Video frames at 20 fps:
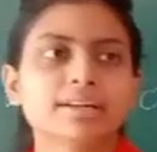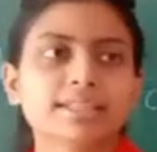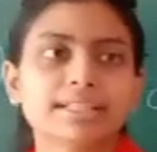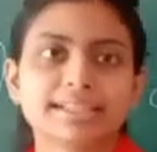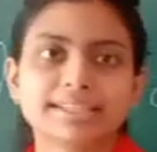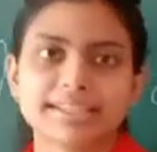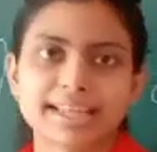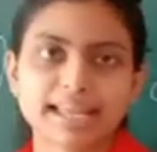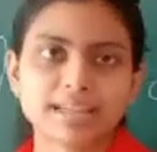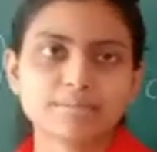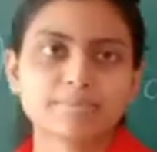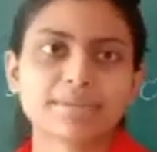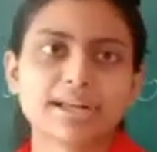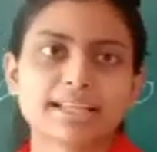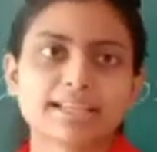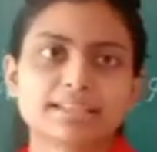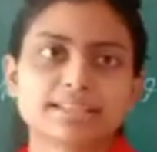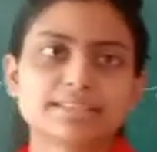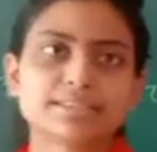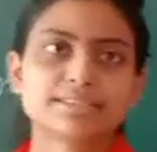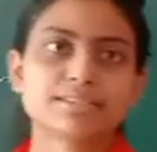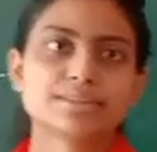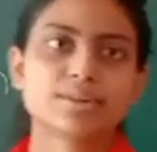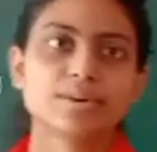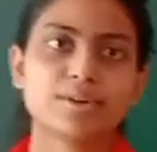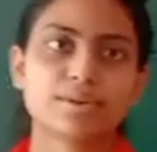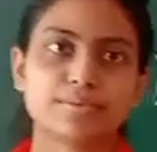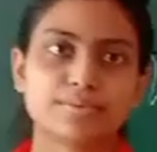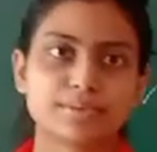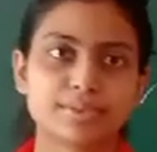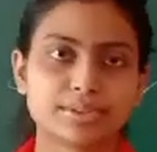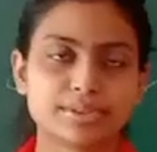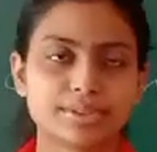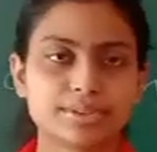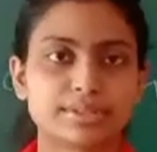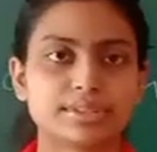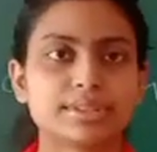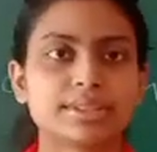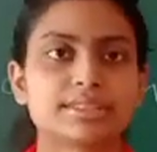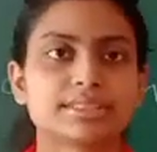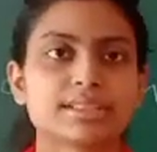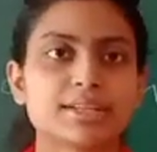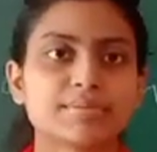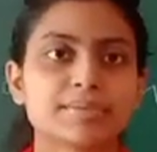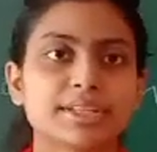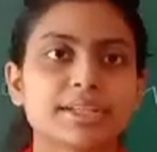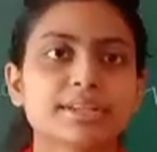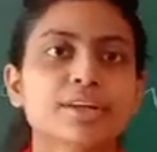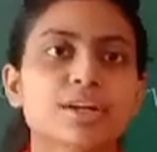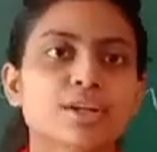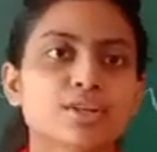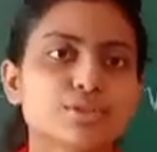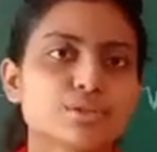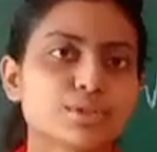the grandparents of someone.